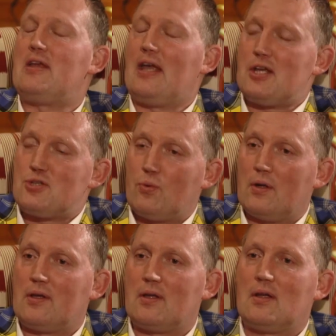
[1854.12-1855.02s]
and yes,
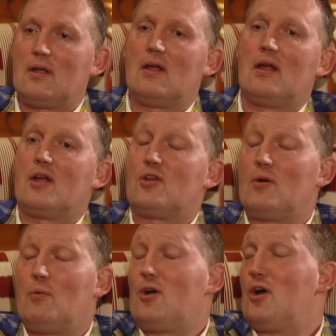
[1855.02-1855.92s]
we've
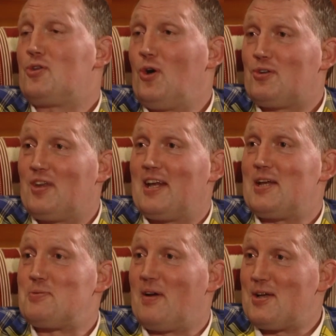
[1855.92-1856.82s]
got a doctorate
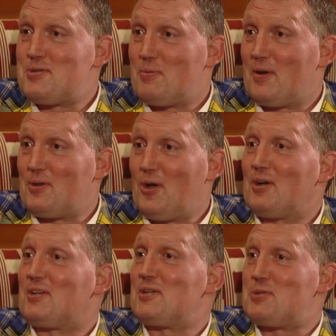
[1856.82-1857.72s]
as well, so we're a
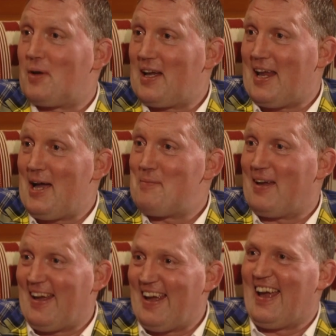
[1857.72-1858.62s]
doctor, so we can help
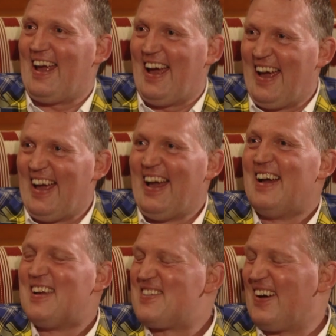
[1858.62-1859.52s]
you.
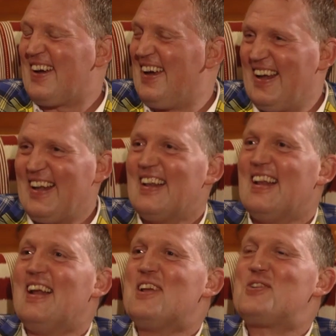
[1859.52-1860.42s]
Yeah. Sorry.
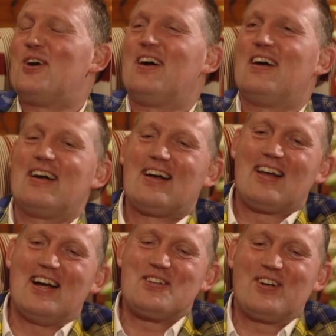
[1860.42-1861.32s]
So
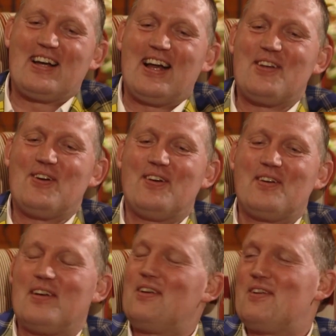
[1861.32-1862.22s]
Glasgow
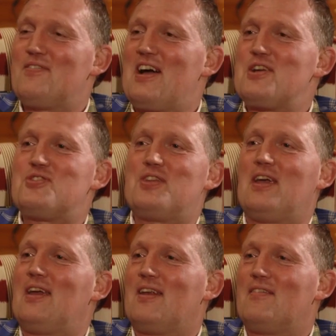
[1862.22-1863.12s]
Caledon
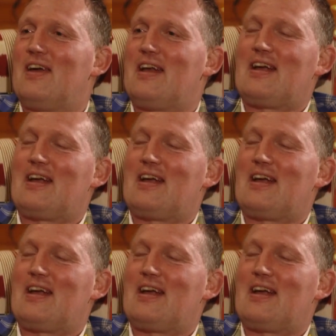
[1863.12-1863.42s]
University very